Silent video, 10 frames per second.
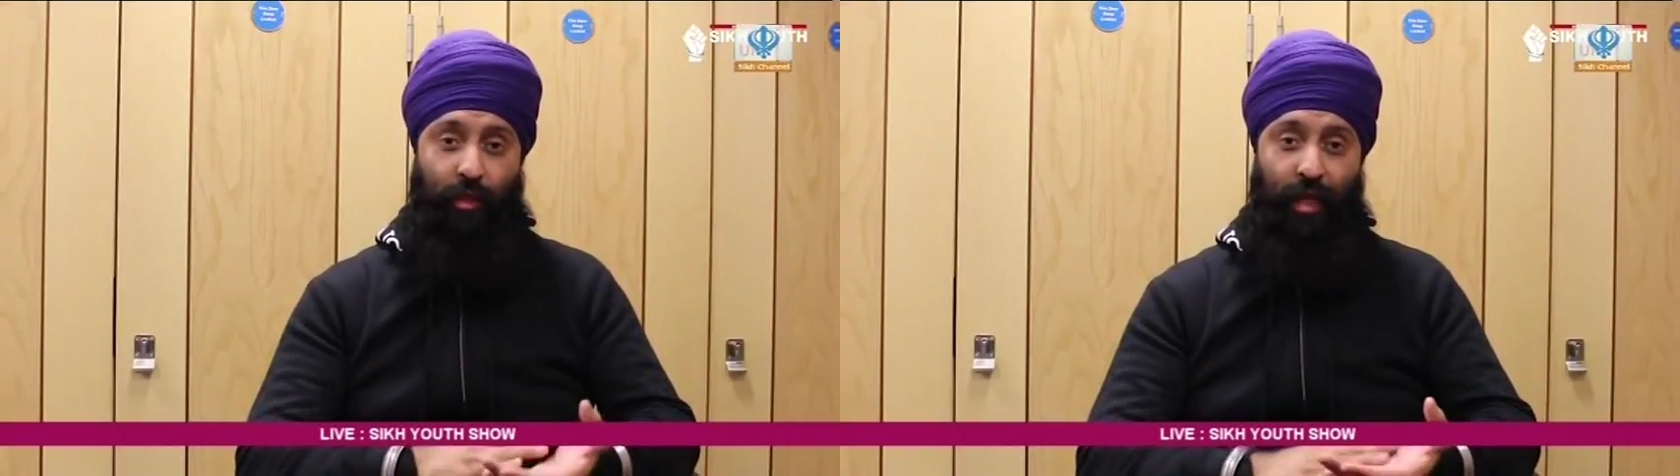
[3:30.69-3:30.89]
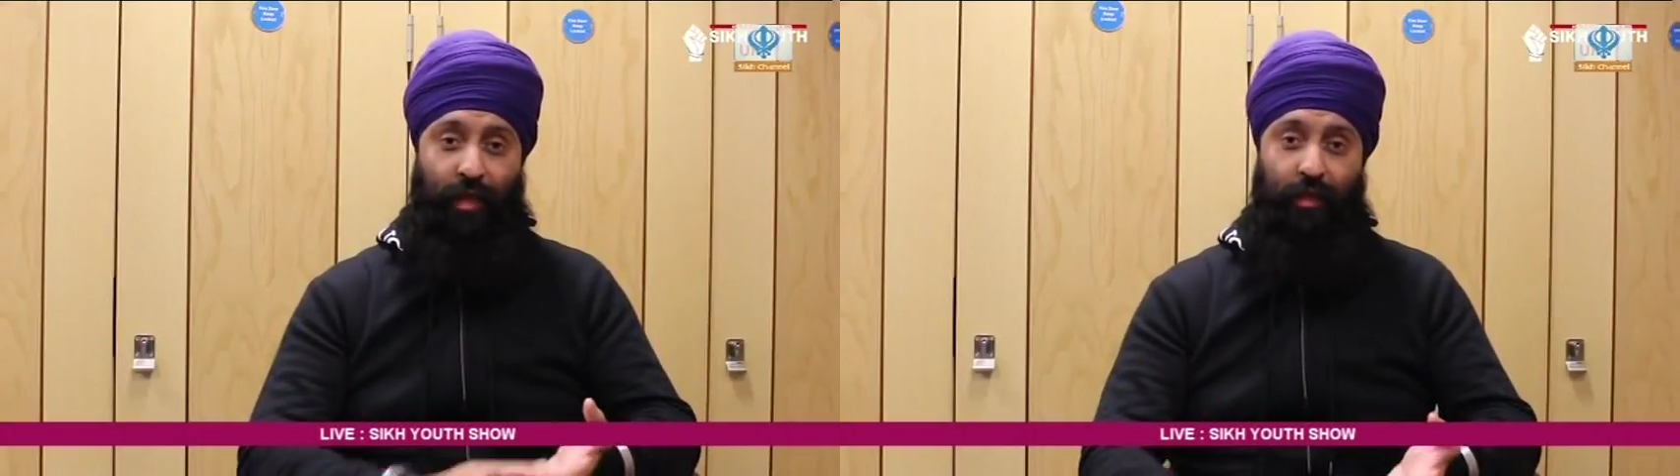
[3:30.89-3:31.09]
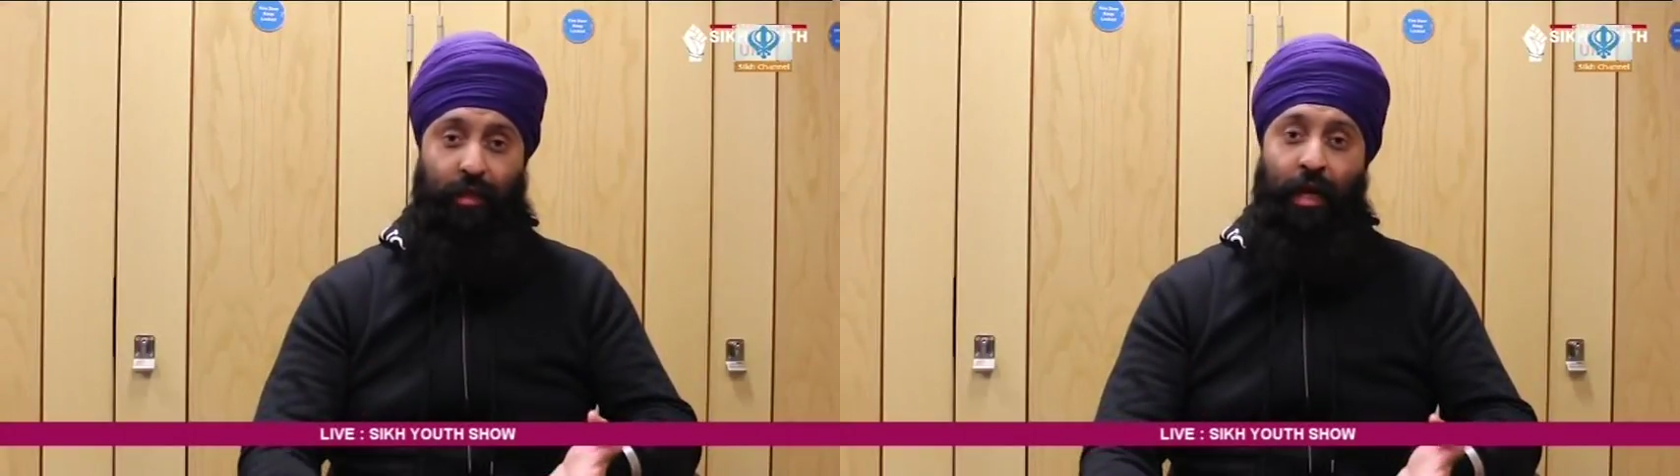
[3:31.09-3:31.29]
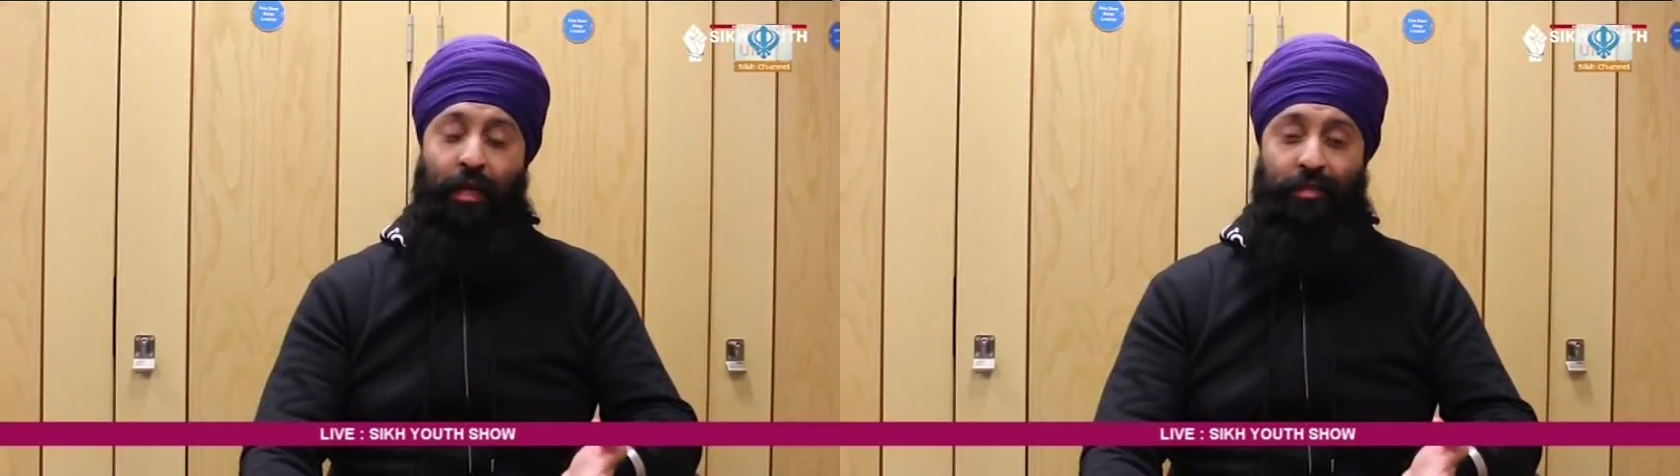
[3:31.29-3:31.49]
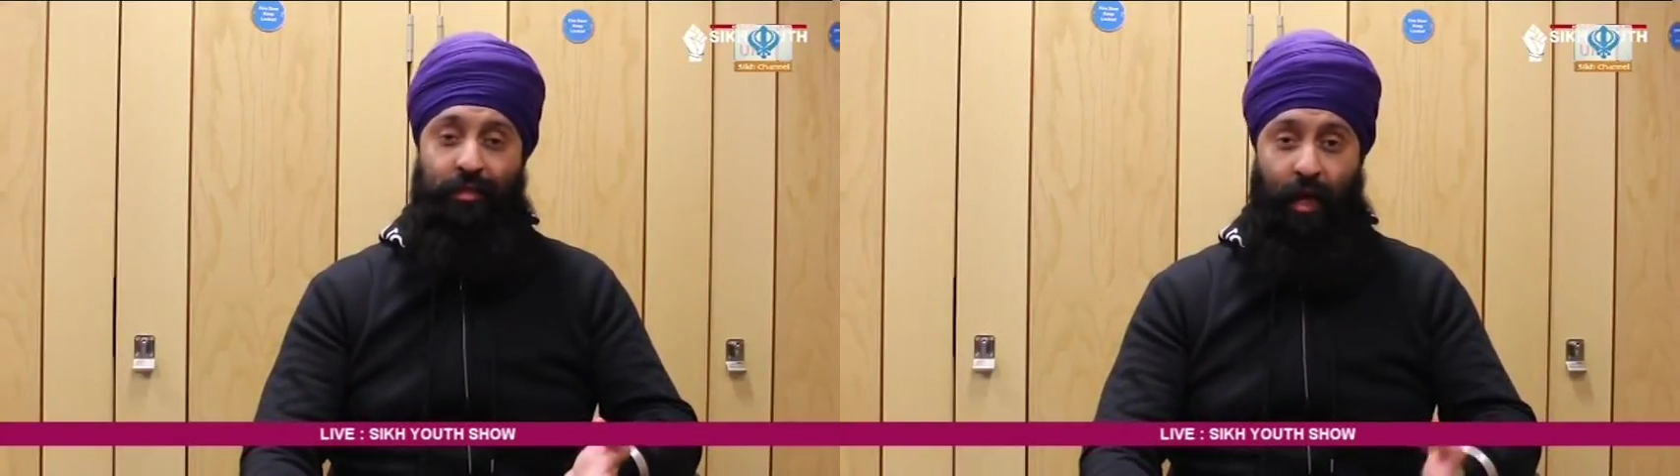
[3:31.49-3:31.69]
they can
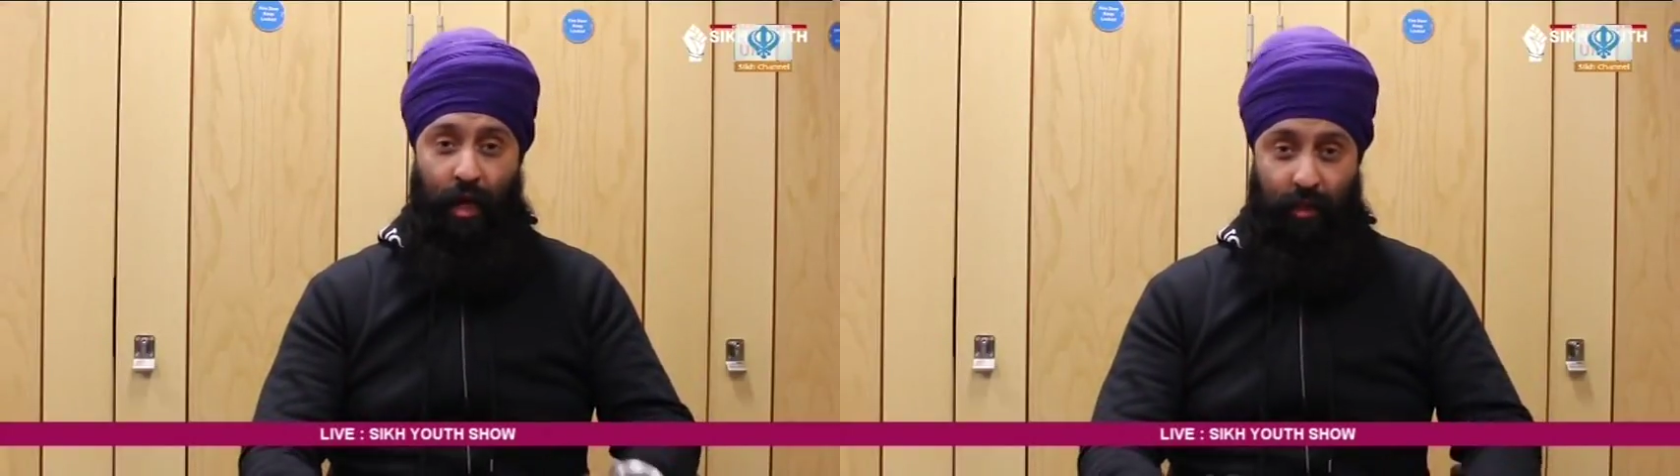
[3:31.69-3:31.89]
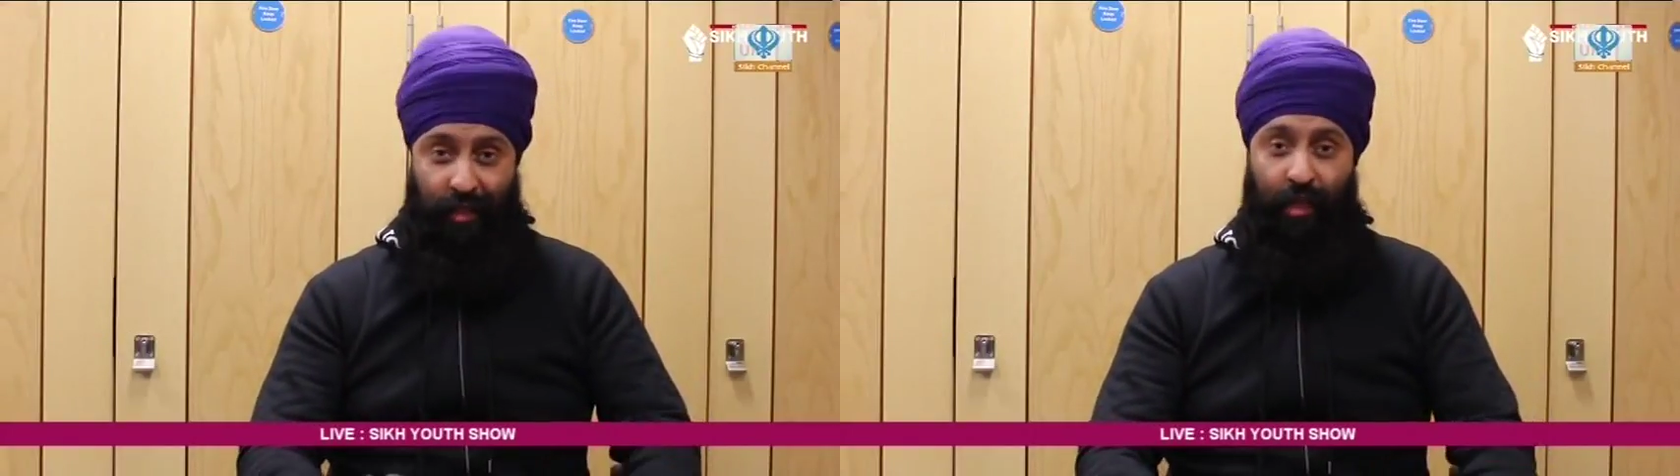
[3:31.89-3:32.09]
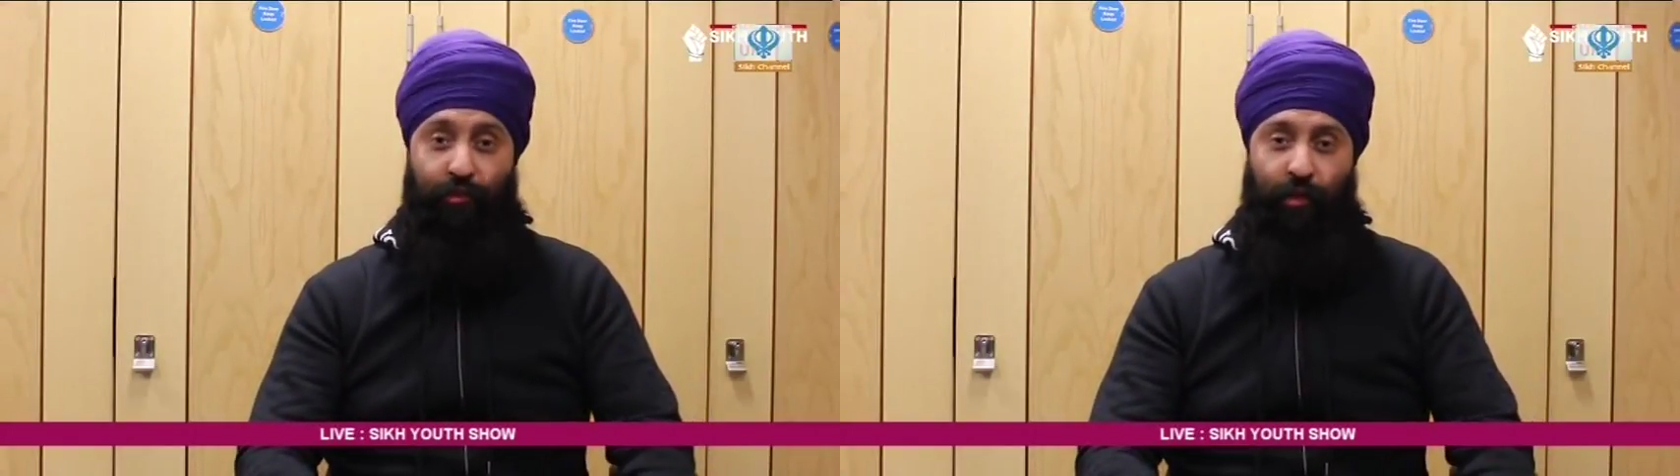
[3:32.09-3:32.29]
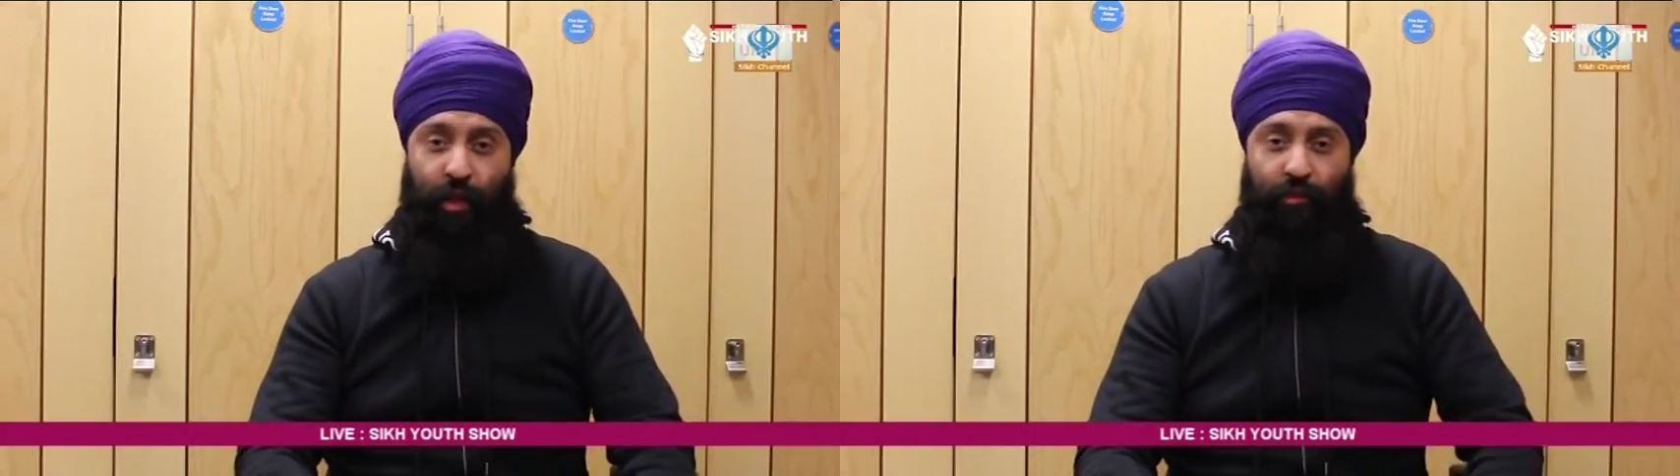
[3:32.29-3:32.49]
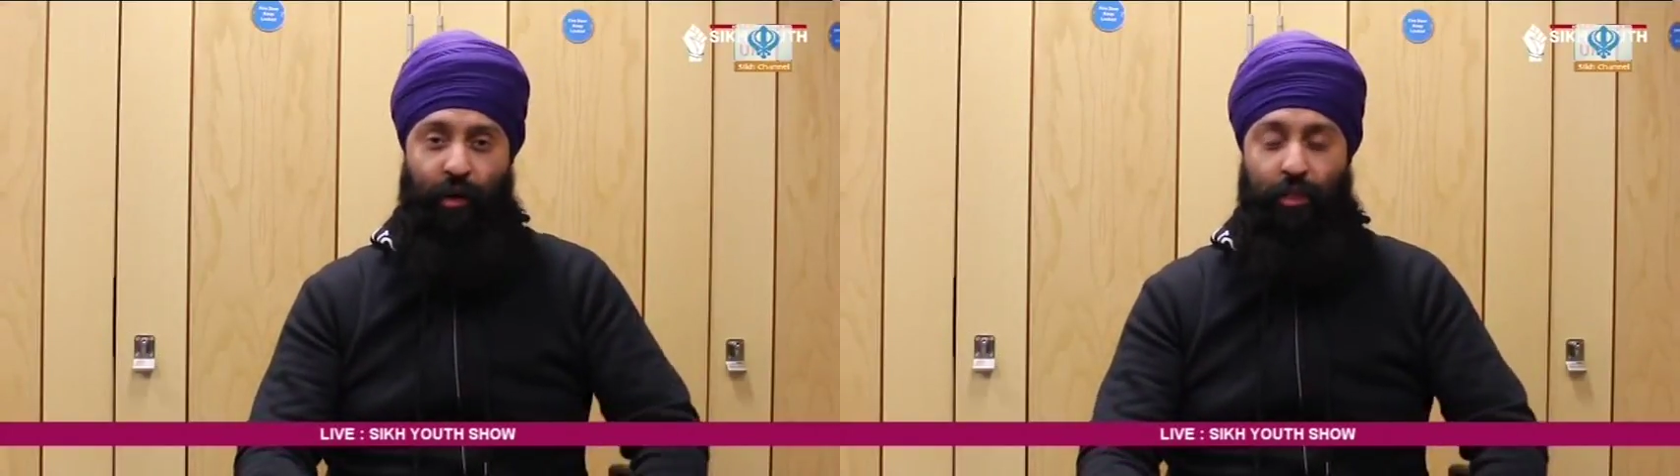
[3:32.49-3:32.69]
take full
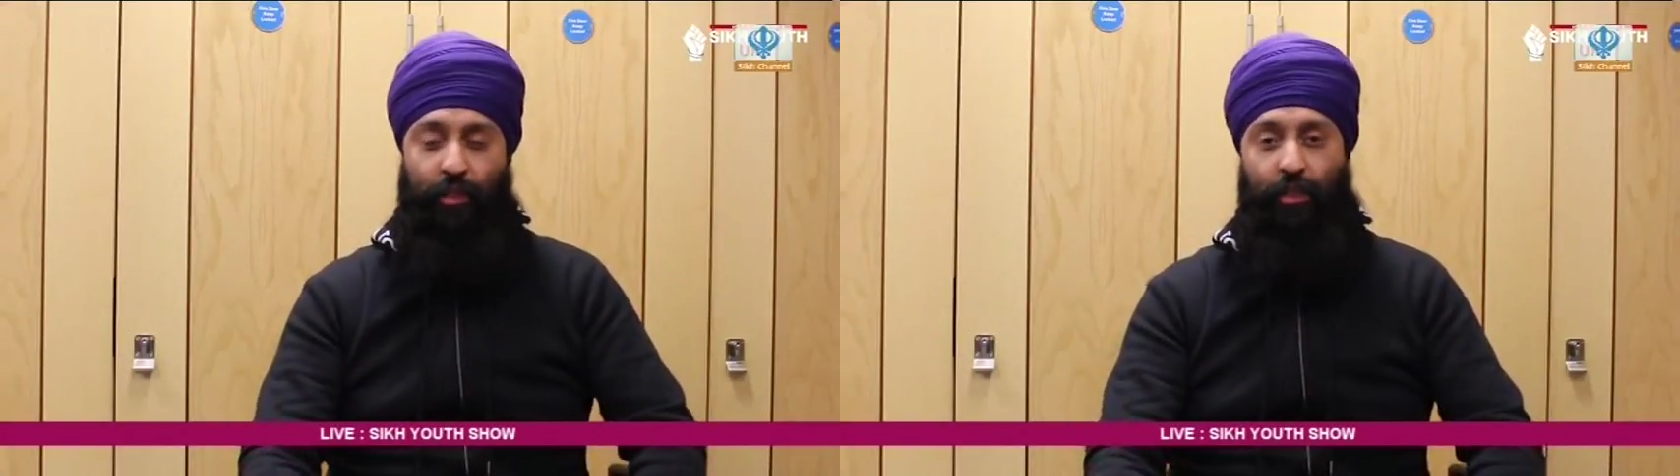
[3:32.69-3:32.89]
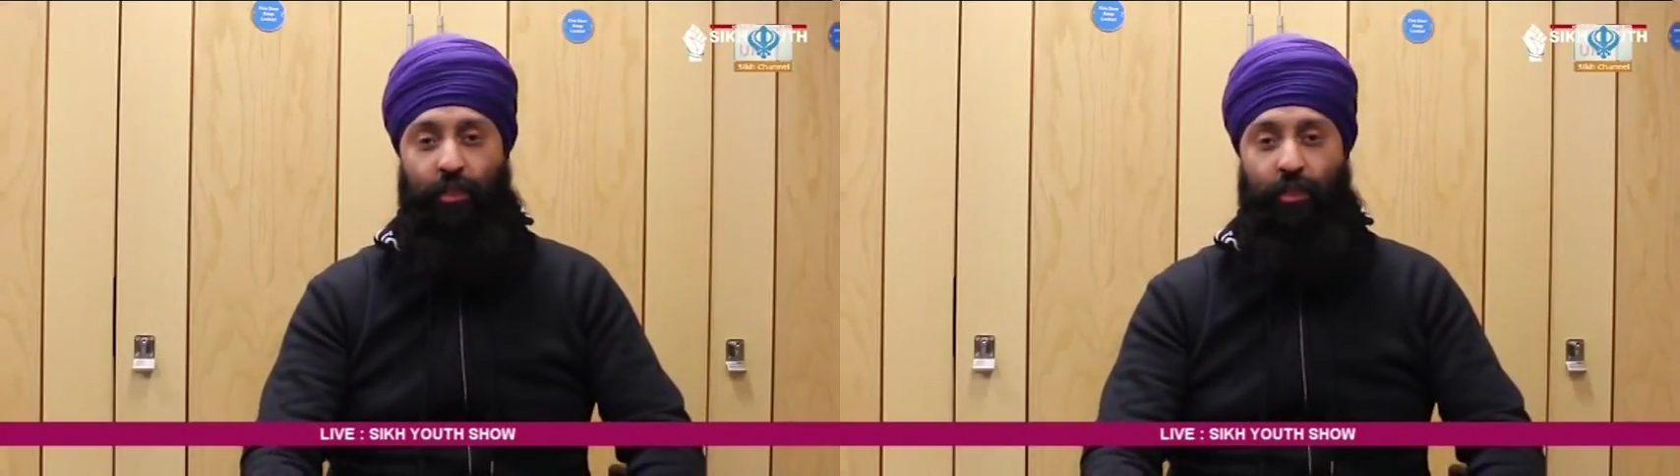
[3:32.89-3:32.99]
advantage.